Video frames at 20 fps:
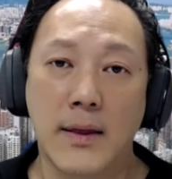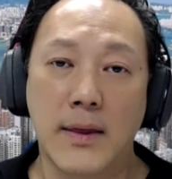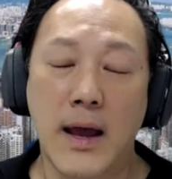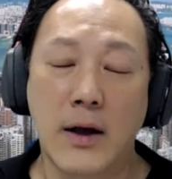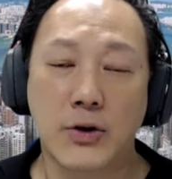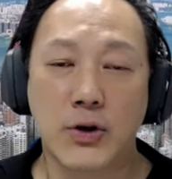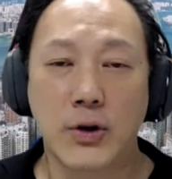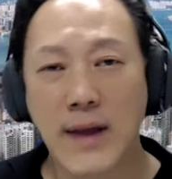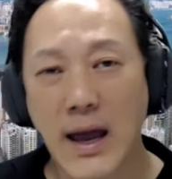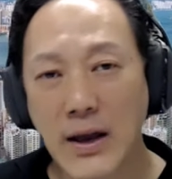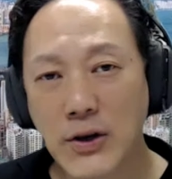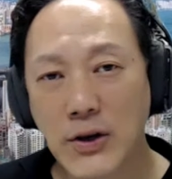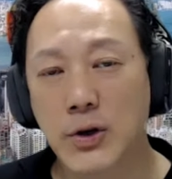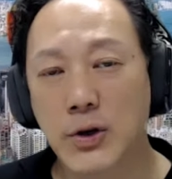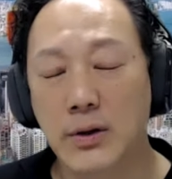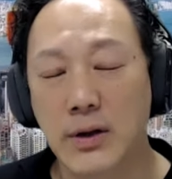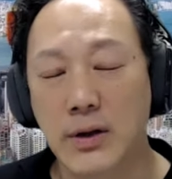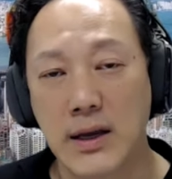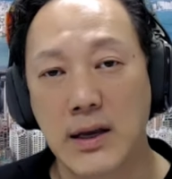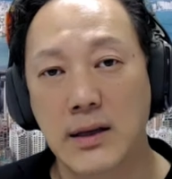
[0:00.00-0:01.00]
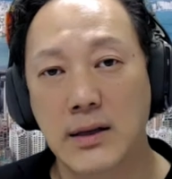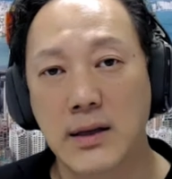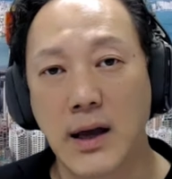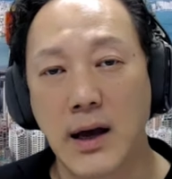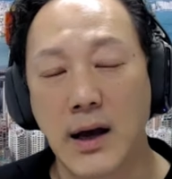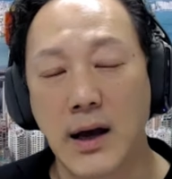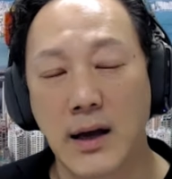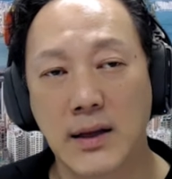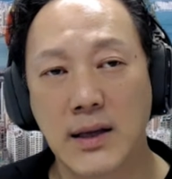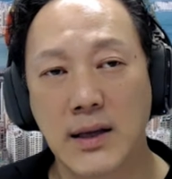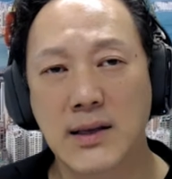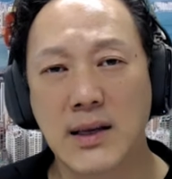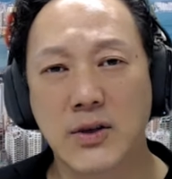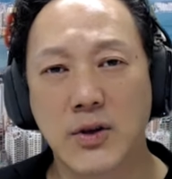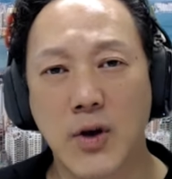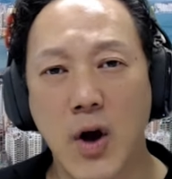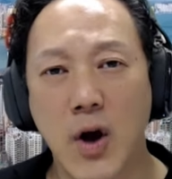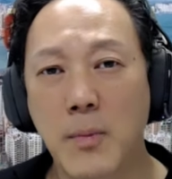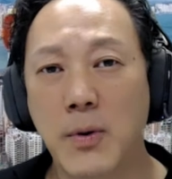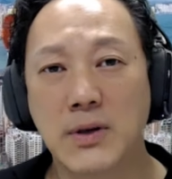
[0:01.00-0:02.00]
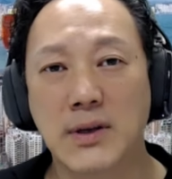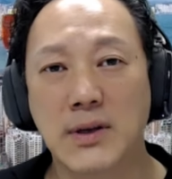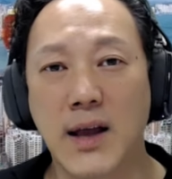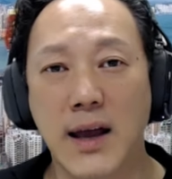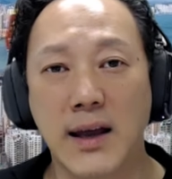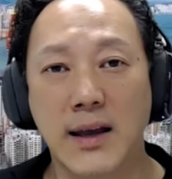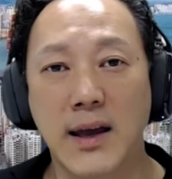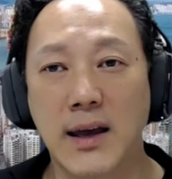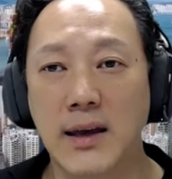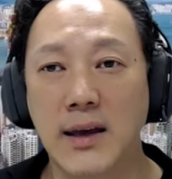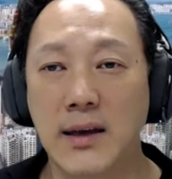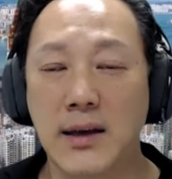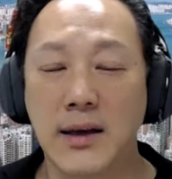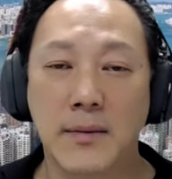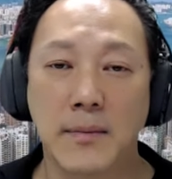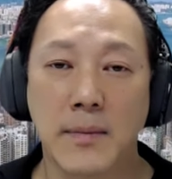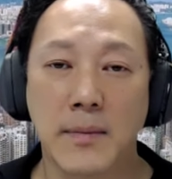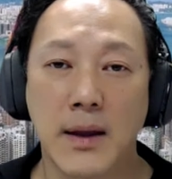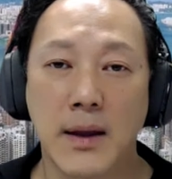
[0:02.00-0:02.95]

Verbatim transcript: Now, so naturally, uh, this is almost like a,